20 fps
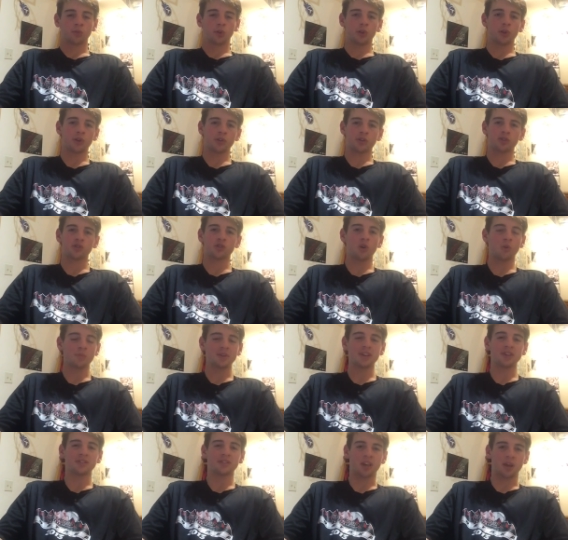there are so
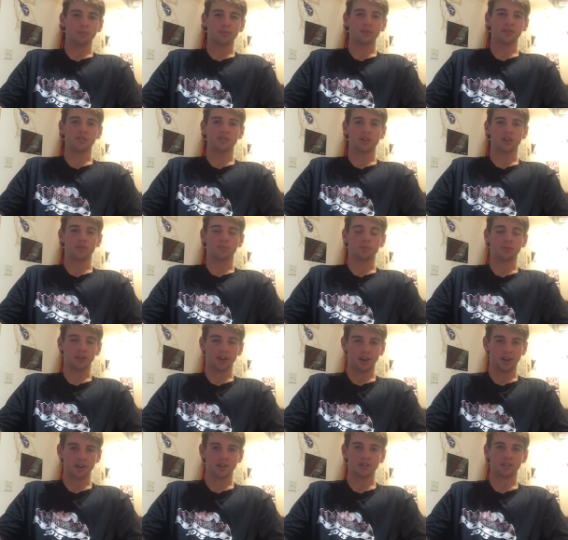many examples of
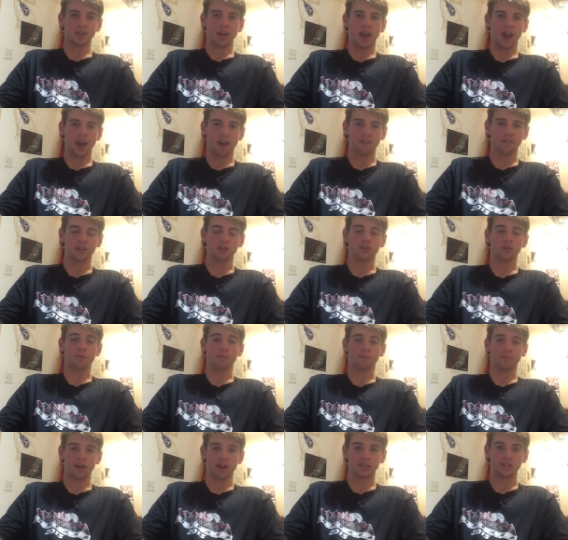players having their
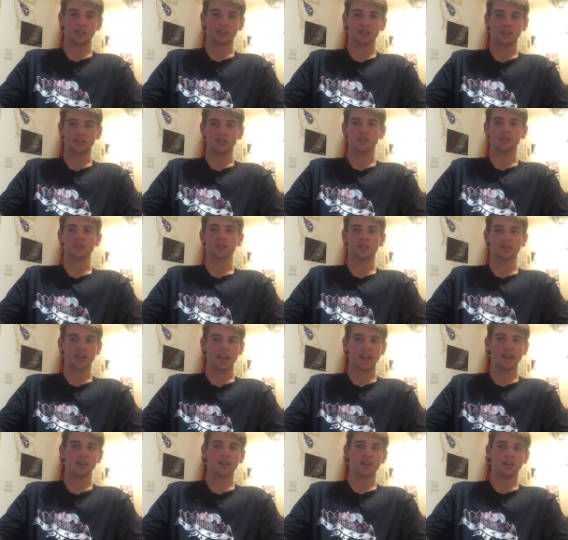best season to
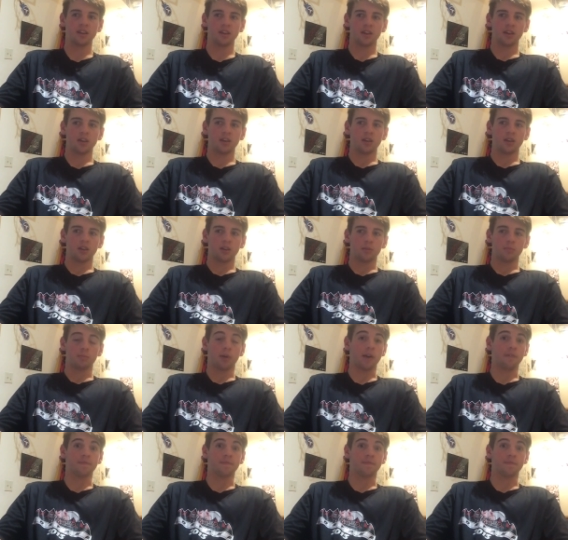date by